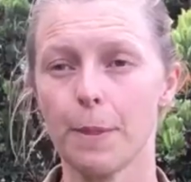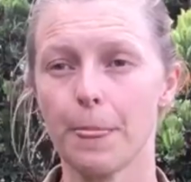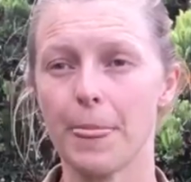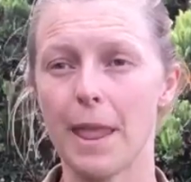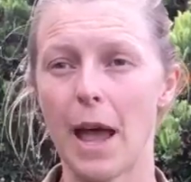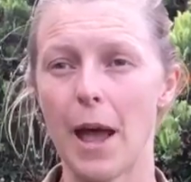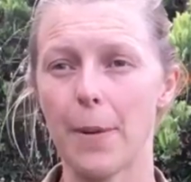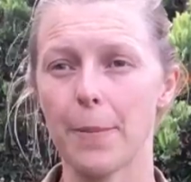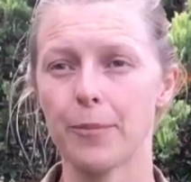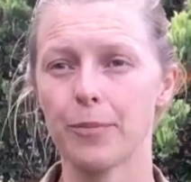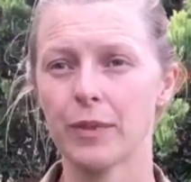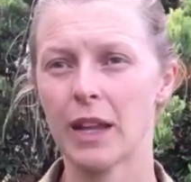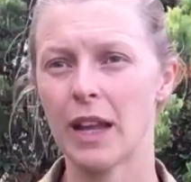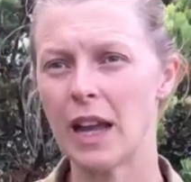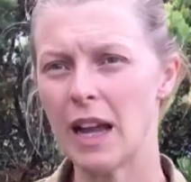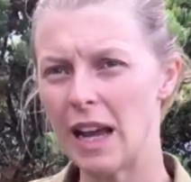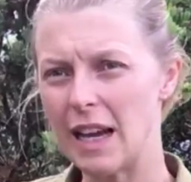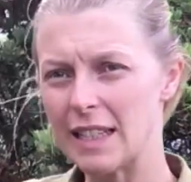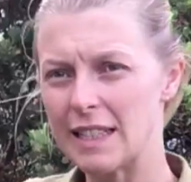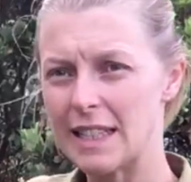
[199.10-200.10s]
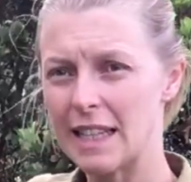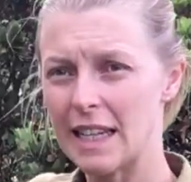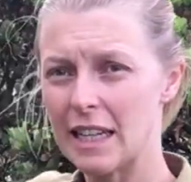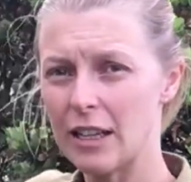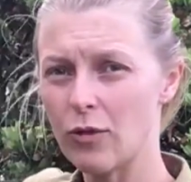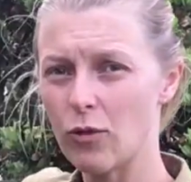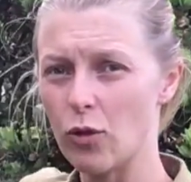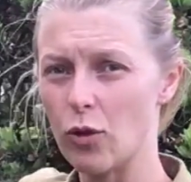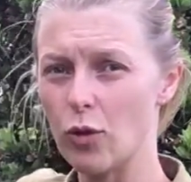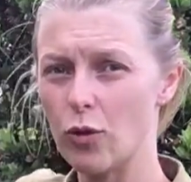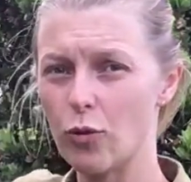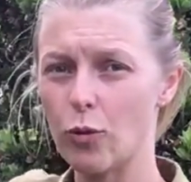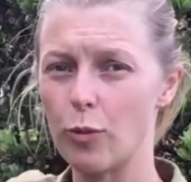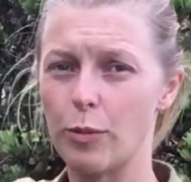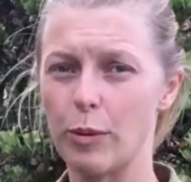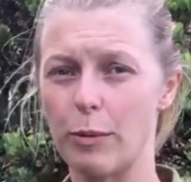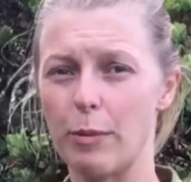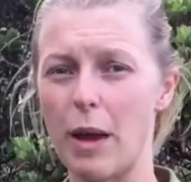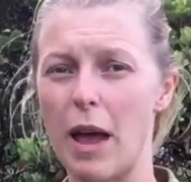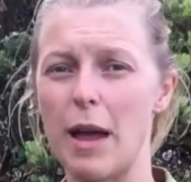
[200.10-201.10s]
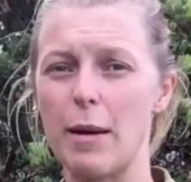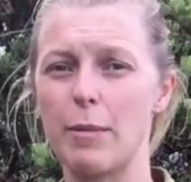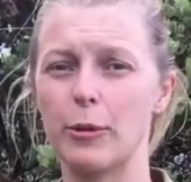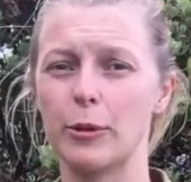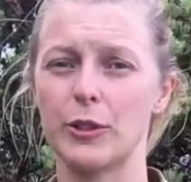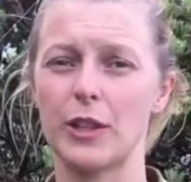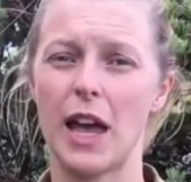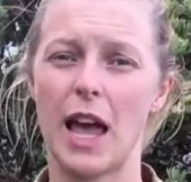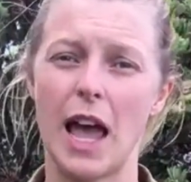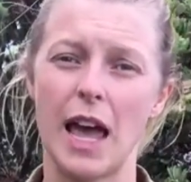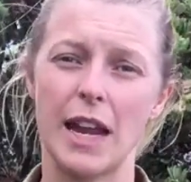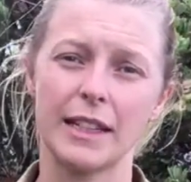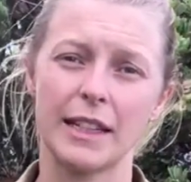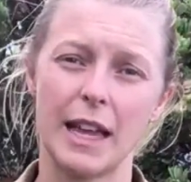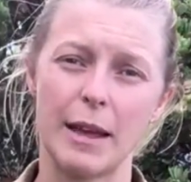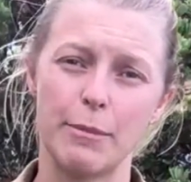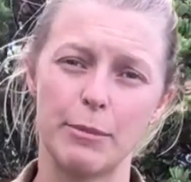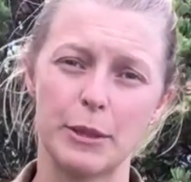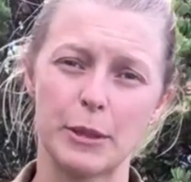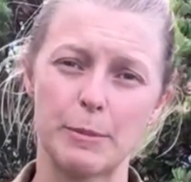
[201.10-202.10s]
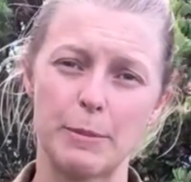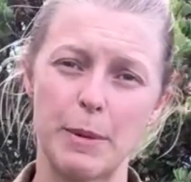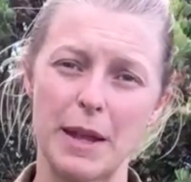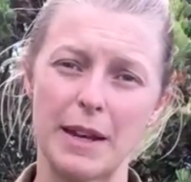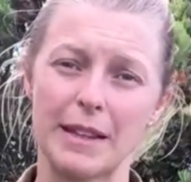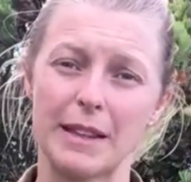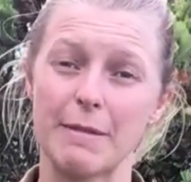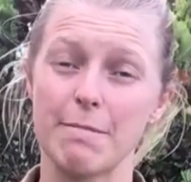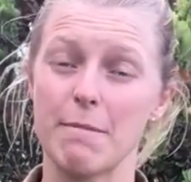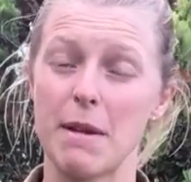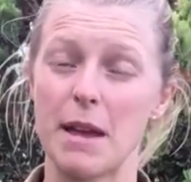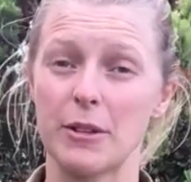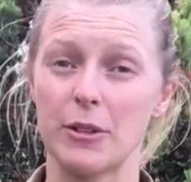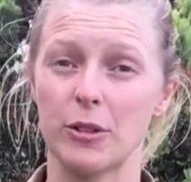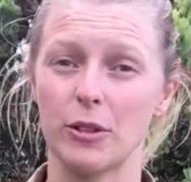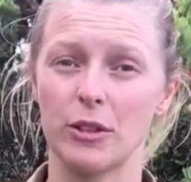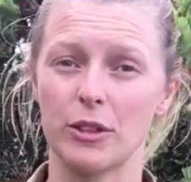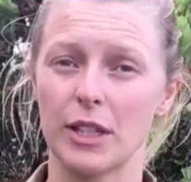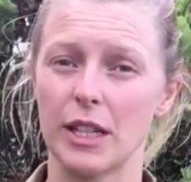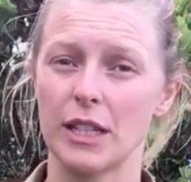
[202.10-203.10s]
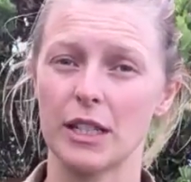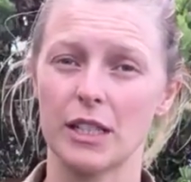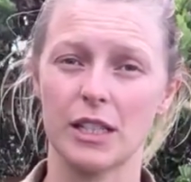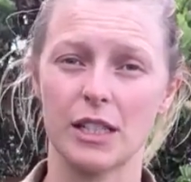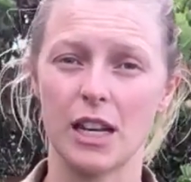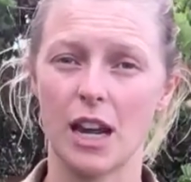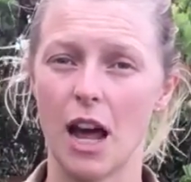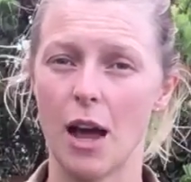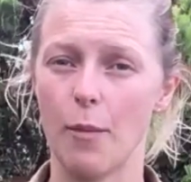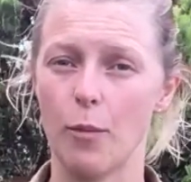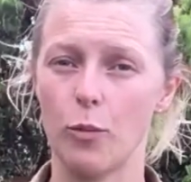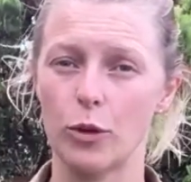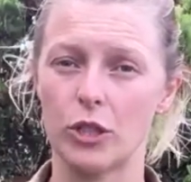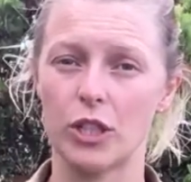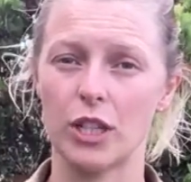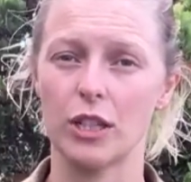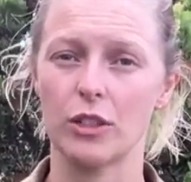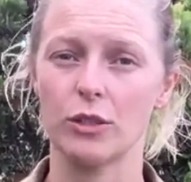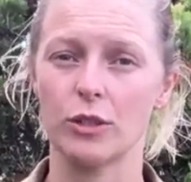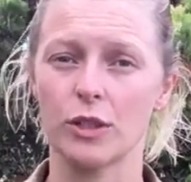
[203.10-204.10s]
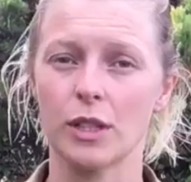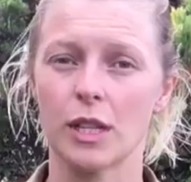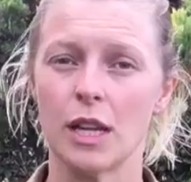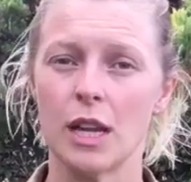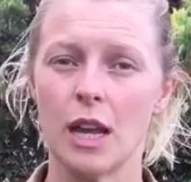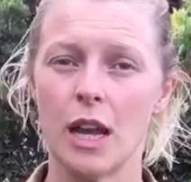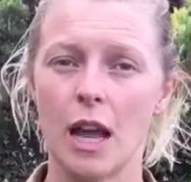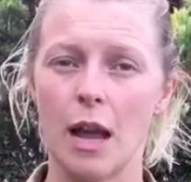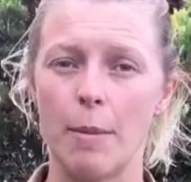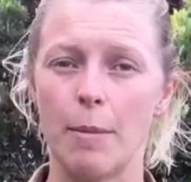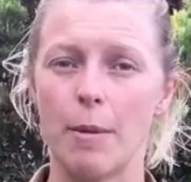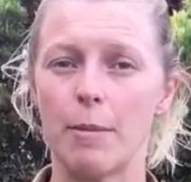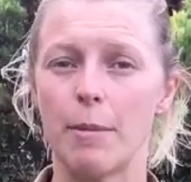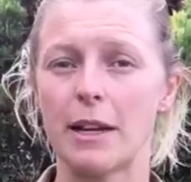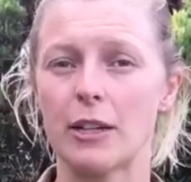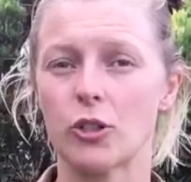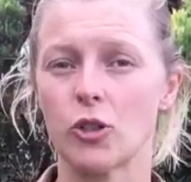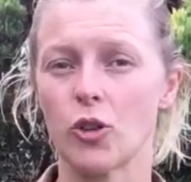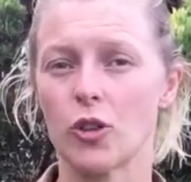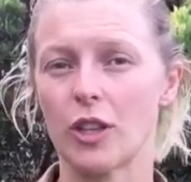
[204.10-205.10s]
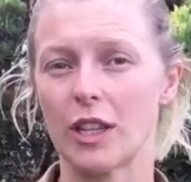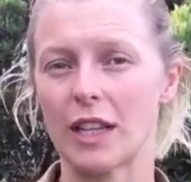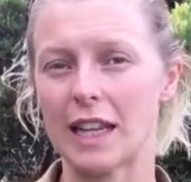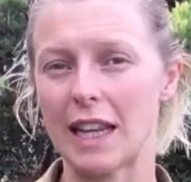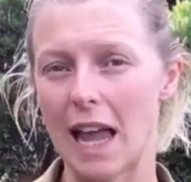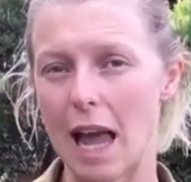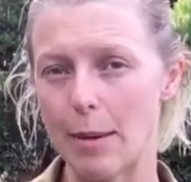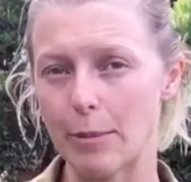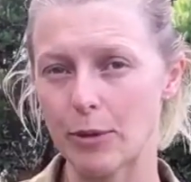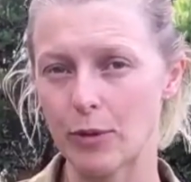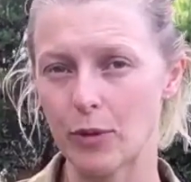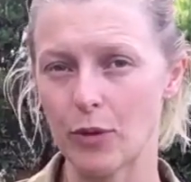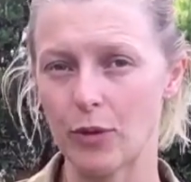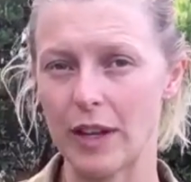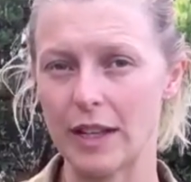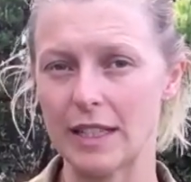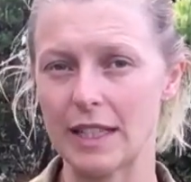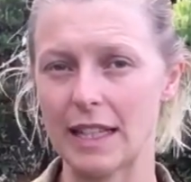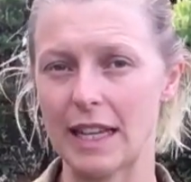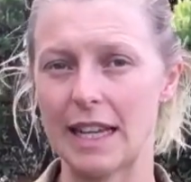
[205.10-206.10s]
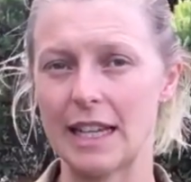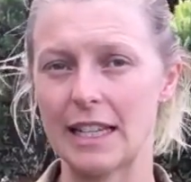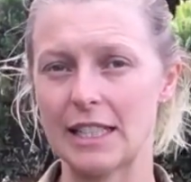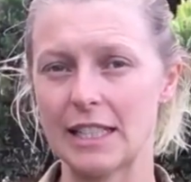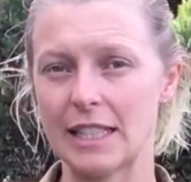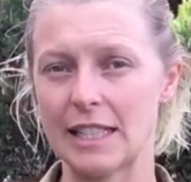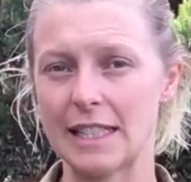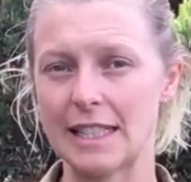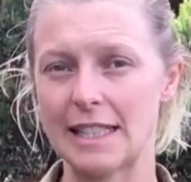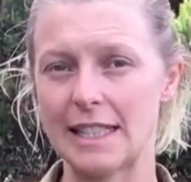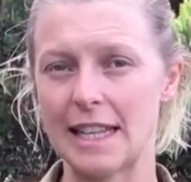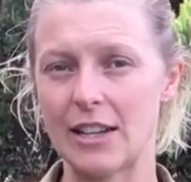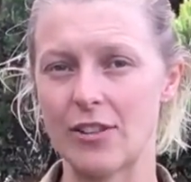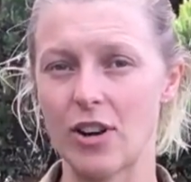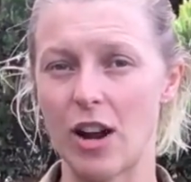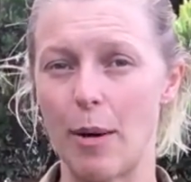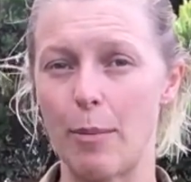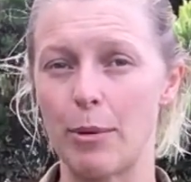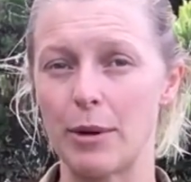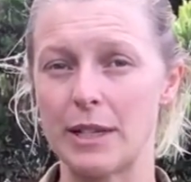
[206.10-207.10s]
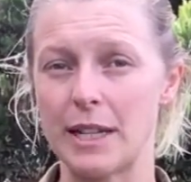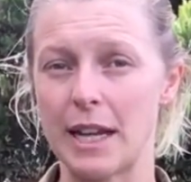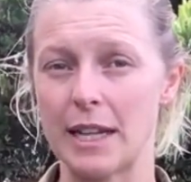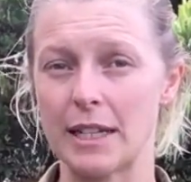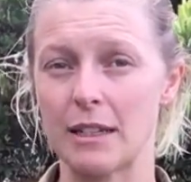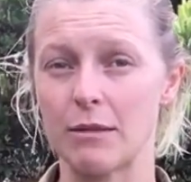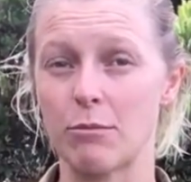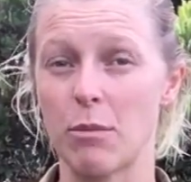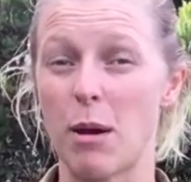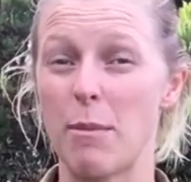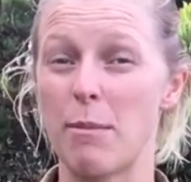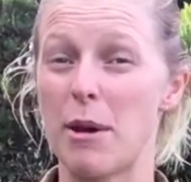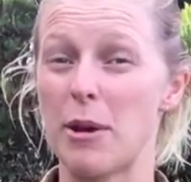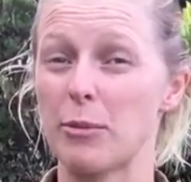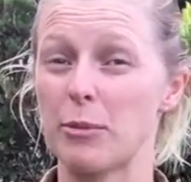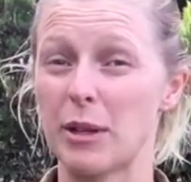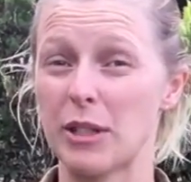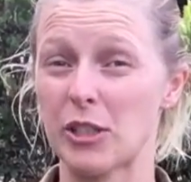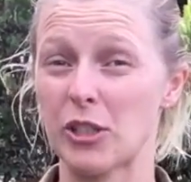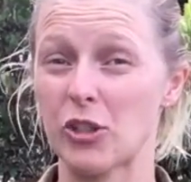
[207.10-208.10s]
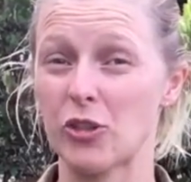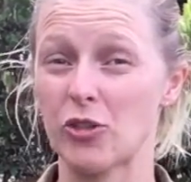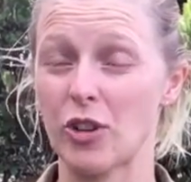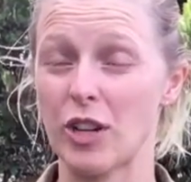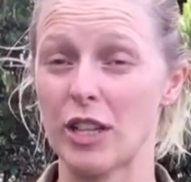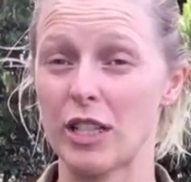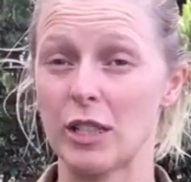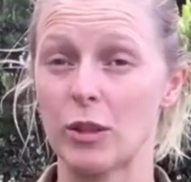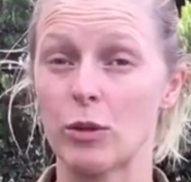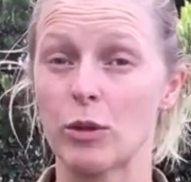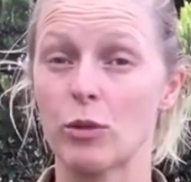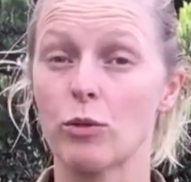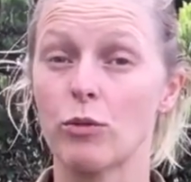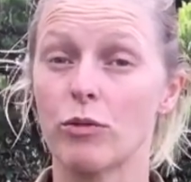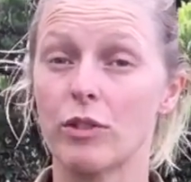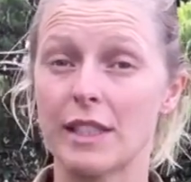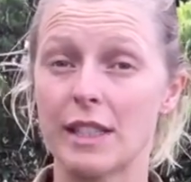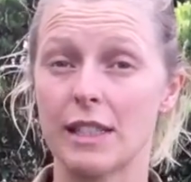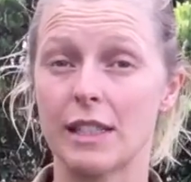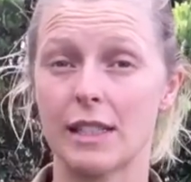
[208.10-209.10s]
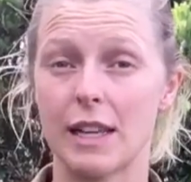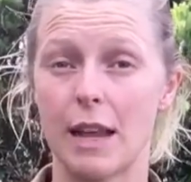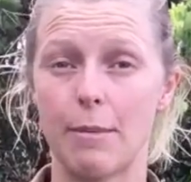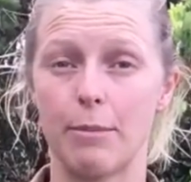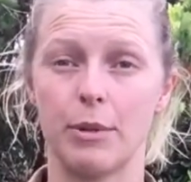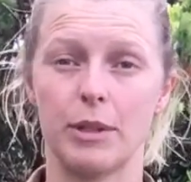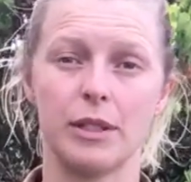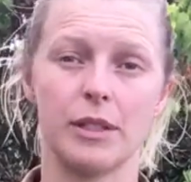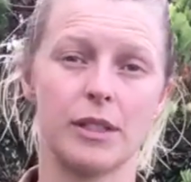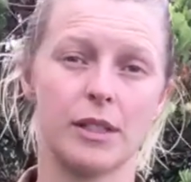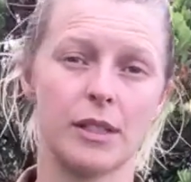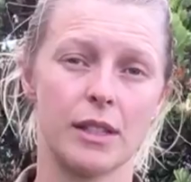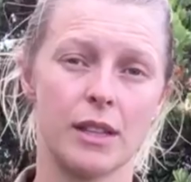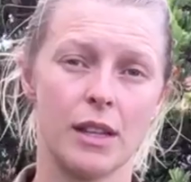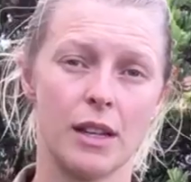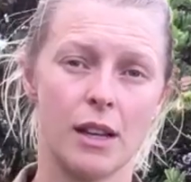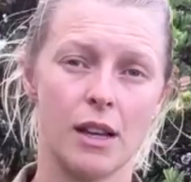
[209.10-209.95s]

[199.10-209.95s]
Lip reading: Now, a tin roof will be able to handle embers better than wood shingles, but make sure that gaps for ventilation, etc. are protected by metal mesh screens which will resist embers.